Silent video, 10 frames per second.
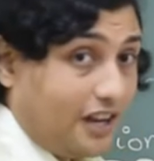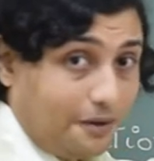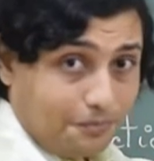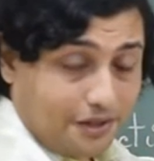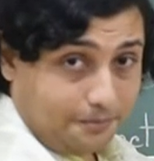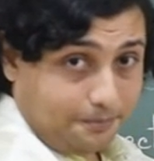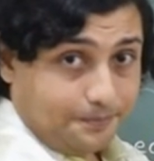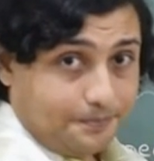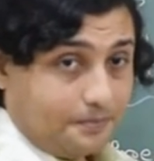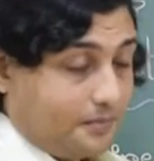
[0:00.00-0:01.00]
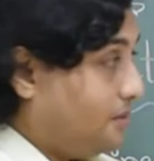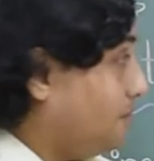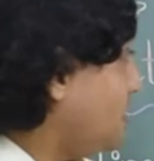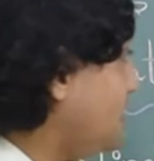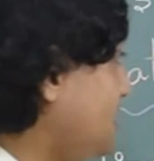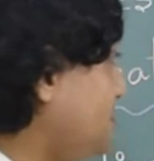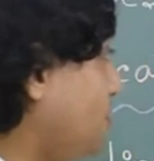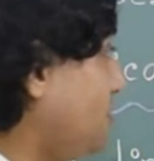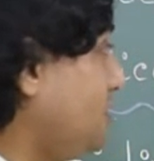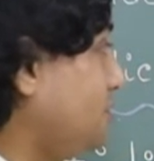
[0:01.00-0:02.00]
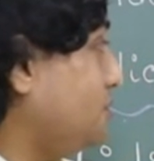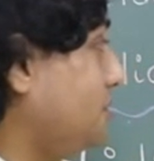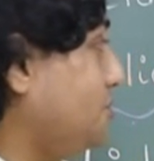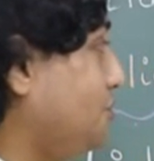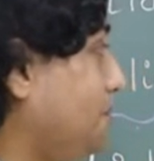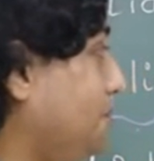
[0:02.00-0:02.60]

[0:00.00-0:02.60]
5 prime corresponding to this 3